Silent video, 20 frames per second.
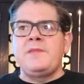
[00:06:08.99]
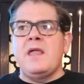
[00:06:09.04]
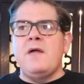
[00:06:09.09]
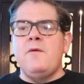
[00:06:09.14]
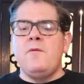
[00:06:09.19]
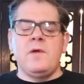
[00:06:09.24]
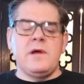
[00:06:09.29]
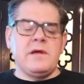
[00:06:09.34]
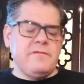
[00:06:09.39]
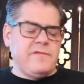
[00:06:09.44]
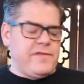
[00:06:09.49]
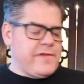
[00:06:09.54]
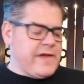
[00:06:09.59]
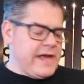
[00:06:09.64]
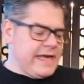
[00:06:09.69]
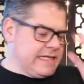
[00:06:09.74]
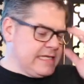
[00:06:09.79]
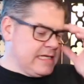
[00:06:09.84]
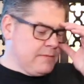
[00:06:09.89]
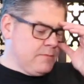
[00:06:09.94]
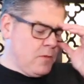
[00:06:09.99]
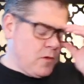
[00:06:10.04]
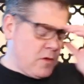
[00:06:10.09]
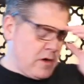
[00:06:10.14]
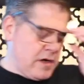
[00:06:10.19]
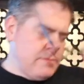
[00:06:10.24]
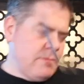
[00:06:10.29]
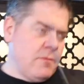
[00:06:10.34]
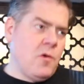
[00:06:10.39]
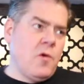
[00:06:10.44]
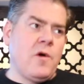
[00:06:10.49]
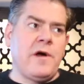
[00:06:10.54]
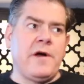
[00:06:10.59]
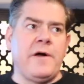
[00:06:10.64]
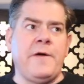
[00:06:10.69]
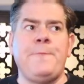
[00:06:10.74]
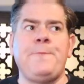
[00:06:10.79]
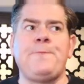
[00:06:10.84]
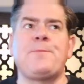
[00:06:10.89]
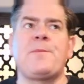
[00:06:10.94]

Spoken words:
What I'm finding more and more